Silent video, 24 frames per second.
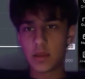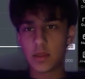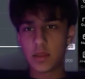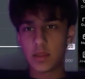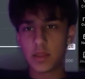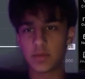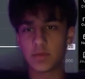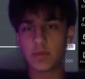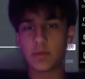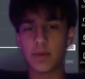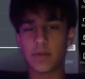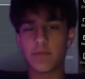
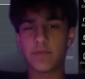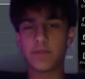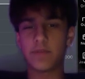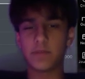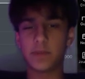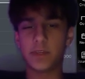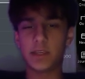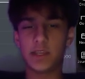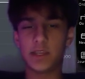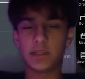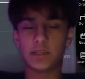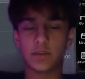So one
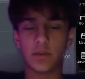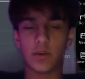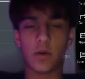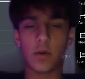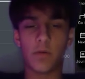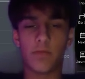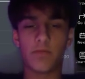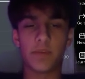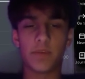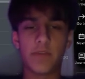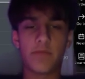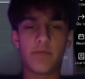FMG. So
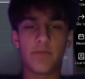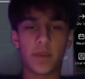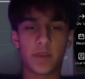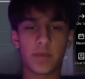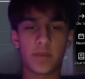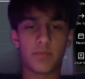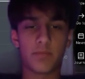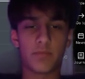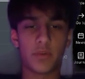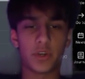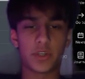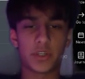hopefully, if we
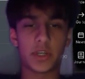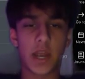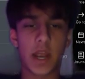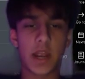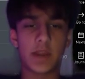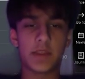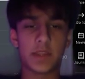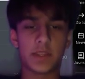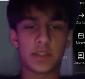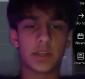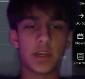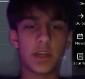can push
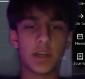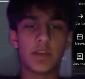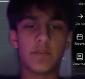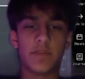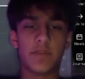higher, that's good.